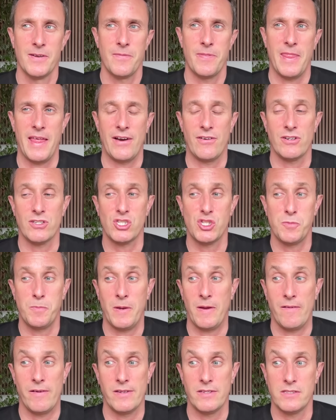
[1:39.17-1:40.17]
Our
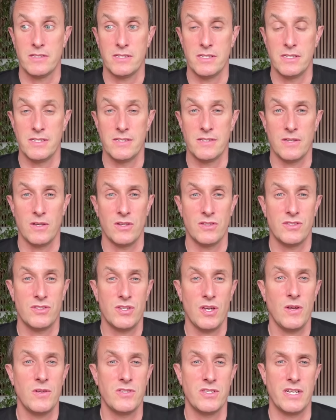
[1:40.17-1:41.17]
experiences are
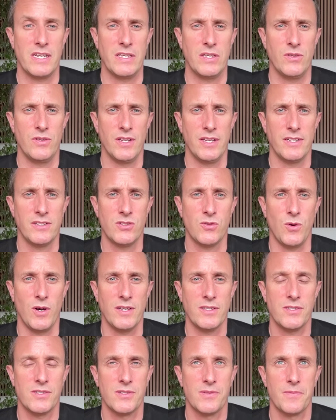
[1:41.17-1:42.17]
totally unique to
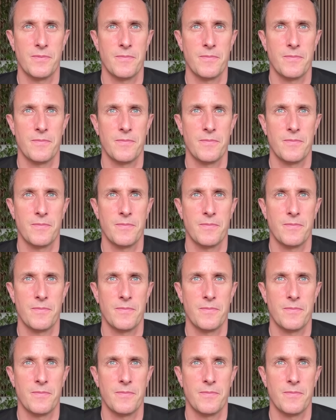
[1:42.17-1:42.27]
us.